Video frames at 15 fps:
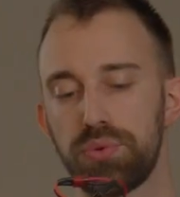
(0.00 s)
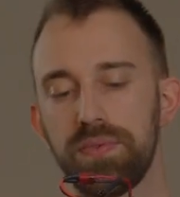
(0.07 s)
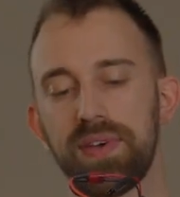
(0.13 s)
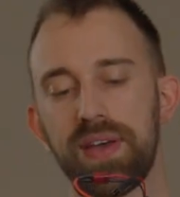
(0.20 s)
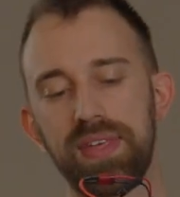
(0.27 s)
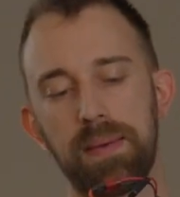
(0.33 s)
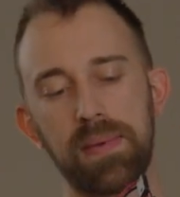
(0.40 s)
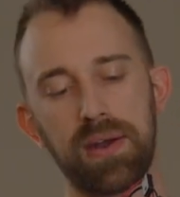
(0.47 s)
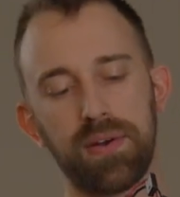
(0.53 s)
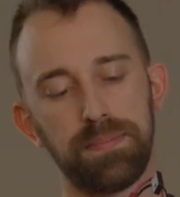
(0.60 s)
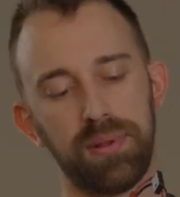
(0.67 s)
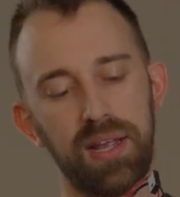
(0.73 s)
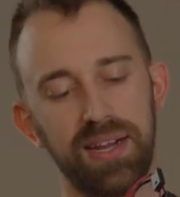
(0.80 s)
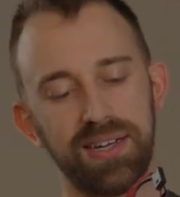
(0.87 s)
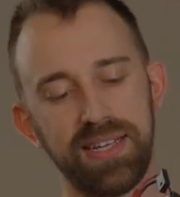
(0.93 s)
we've got that battery
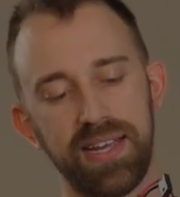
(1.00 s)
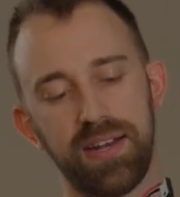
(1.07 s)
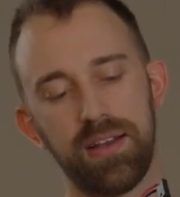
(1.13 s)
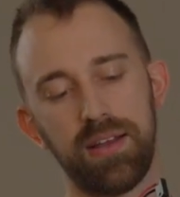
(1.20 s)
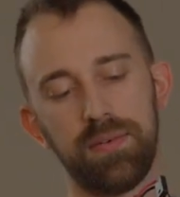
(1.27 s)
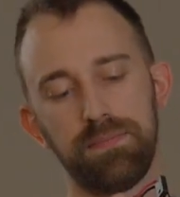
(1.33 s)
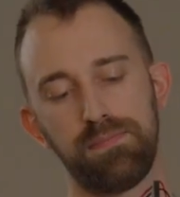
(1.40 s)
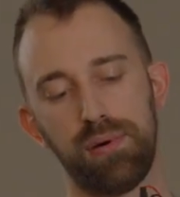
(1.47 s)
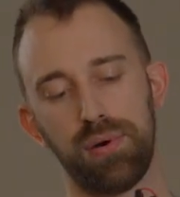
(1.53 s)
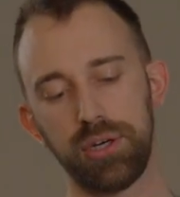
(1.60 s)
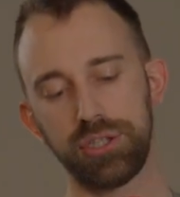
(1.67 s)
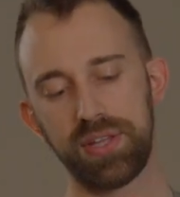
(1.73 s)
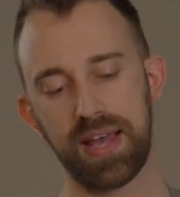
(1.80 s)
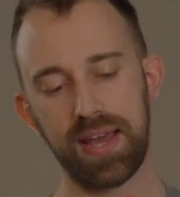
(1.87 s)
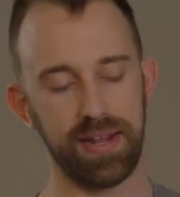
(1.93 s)
plugged in,
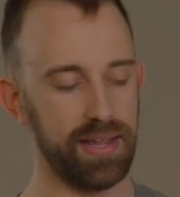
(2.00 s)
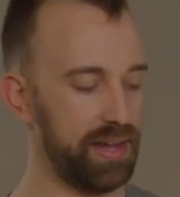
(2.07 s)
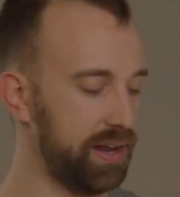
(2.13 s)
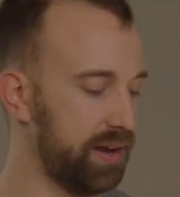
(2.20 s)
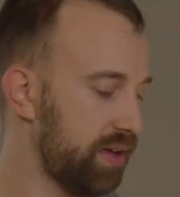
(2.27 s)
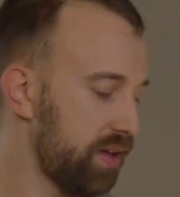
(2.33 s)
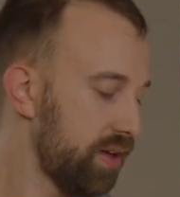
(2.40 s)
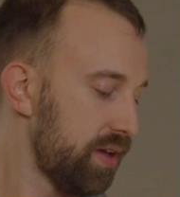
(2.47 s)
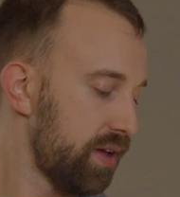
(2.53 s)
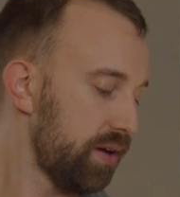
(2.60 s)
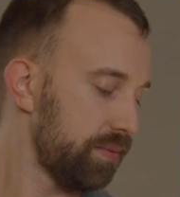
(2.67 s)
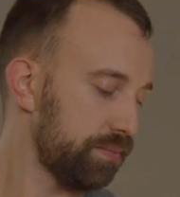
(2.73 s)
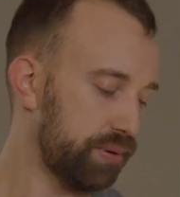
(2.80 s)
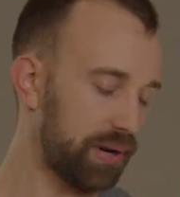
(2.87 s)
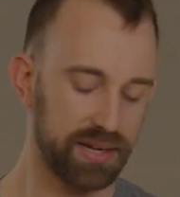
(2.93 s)
push that in,
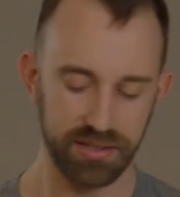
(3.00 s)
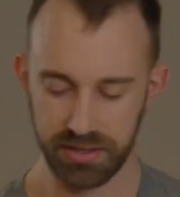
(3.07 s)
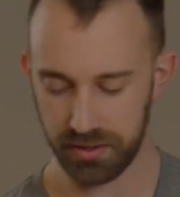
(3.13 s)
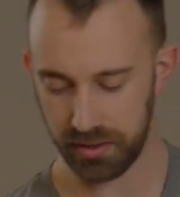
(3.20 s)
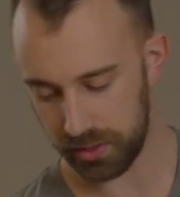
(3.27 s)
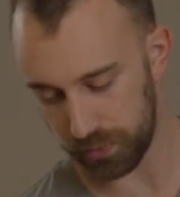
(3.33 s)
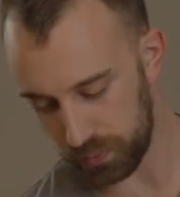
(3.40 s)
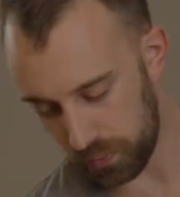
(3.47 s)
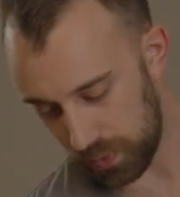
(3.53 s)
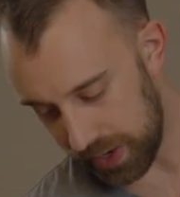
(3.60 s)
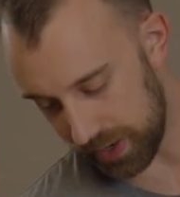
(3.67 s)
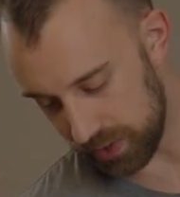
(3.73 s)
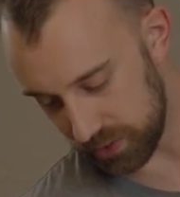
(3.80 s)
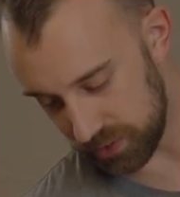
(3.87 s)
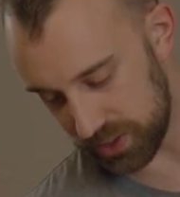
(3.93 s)
press the
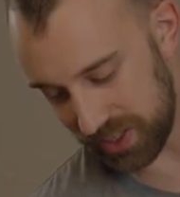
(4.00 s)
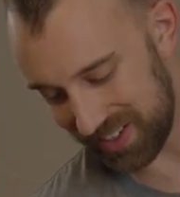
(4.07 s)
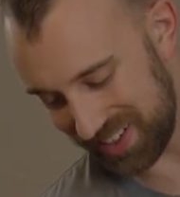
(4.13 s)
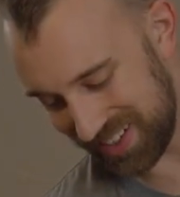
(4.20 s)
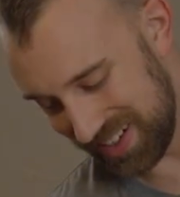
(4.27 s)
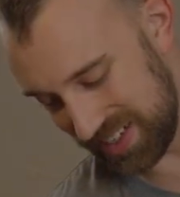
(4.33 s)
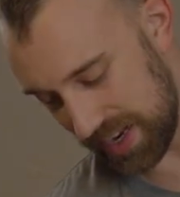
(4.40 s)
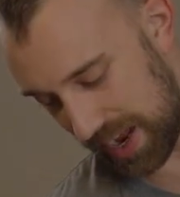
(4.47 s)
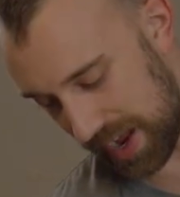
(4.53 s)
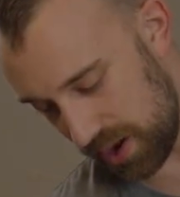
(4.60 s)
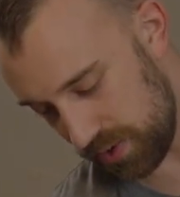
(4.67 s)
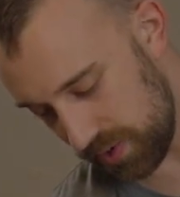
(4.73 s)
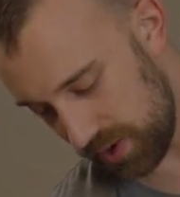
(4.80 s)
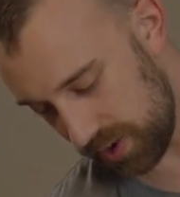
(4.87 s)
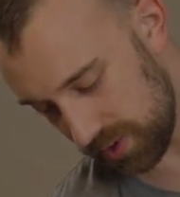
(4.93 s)
wires
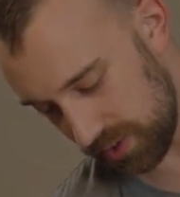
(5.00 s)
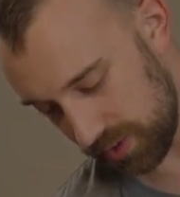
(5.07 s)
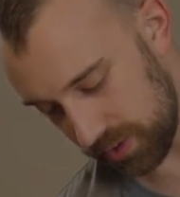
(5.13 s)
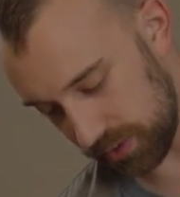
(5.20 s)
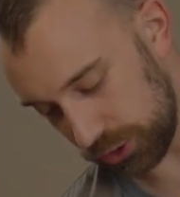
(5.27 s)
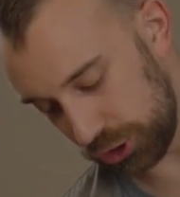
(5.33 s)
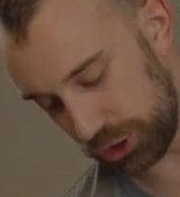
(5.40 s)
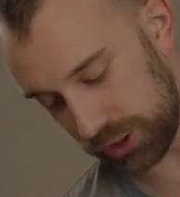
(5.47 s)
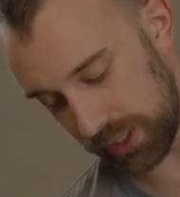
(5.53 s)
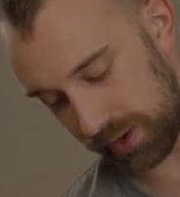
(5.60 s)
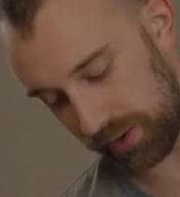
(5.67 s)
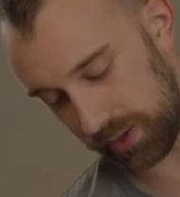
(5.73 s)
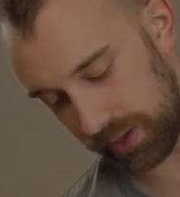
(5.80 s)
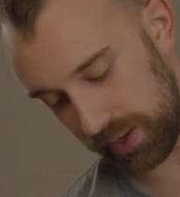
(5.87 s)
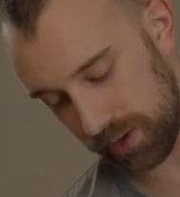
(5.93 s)
down
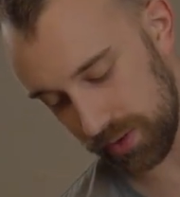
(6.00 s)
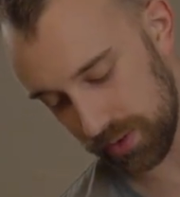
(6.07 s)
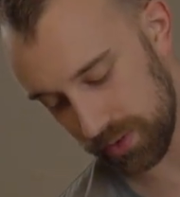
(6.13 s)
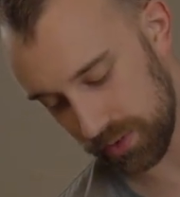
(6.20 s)
gently,